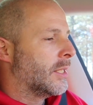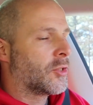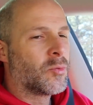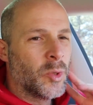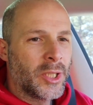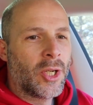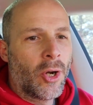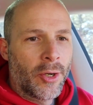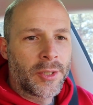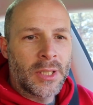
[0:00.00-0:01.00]
it's really
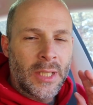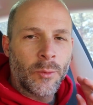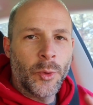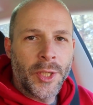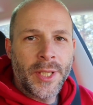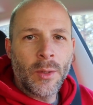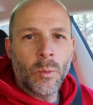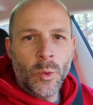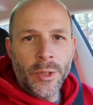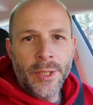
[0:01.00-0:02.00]
hard to get rid of that
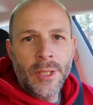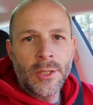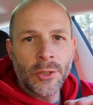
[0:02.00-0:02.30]
wood